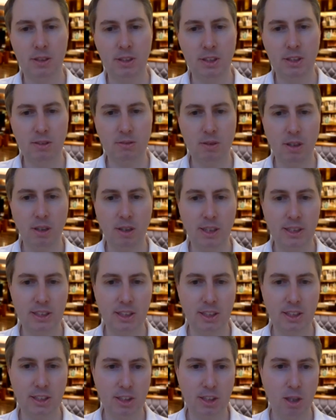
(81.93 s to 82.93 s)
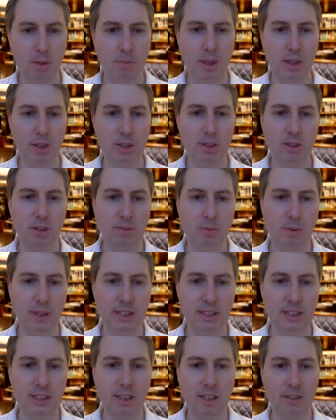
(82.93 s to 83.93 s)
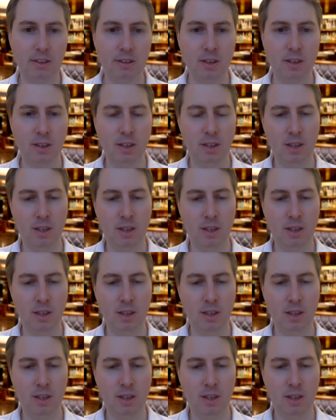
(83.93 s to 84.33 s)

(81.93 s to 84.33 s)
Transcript: to realize that so much of what is done